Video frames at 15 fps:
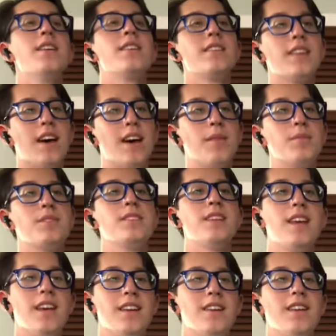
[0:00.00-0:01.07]
times
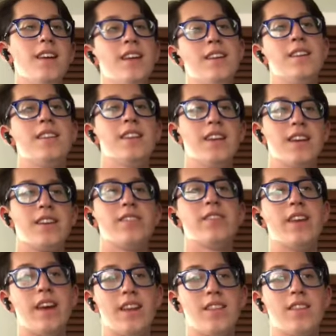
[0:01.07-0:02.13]
10 to the negative
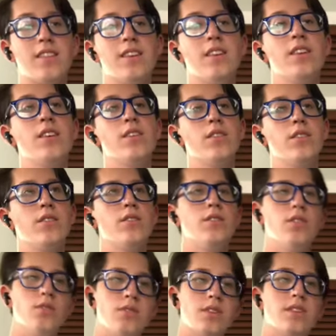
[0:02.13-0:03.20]
9th
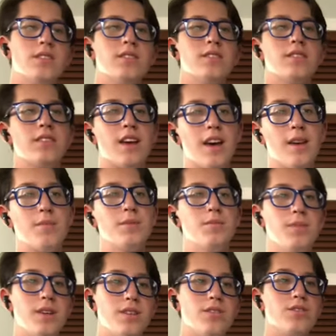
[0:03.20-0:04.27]
newtons times
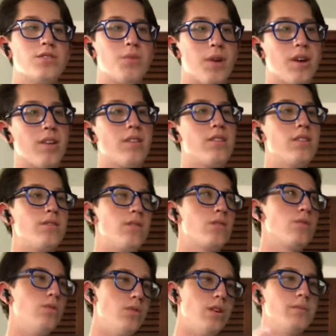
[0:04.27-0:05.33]
meters squared over
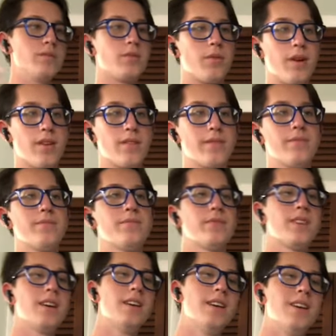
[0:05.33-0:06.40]
coulomb squared.
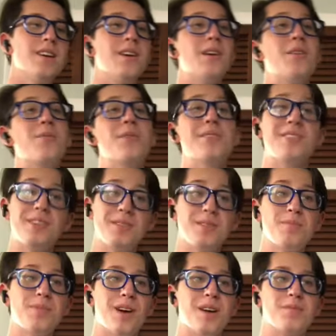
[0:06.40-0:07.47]
When doing
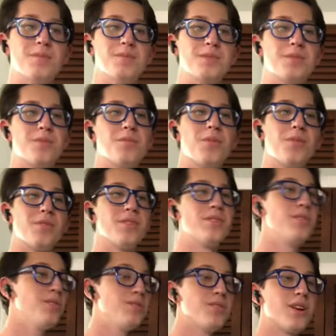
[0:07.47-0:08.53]
problems with more than
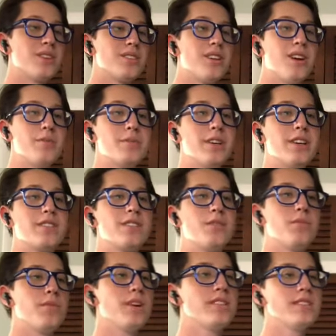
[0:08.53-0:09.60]
two charged objects, you
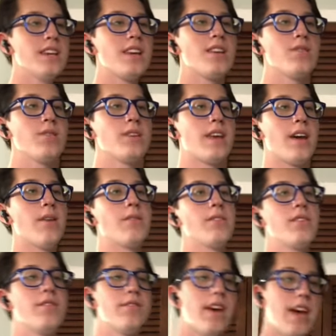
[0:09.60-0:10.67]
must take into account the
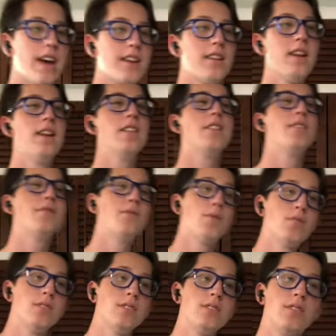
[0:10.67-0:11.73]
fact that the
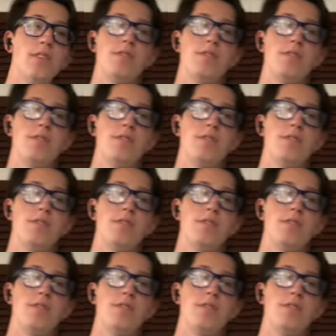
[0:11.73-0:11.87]
forces are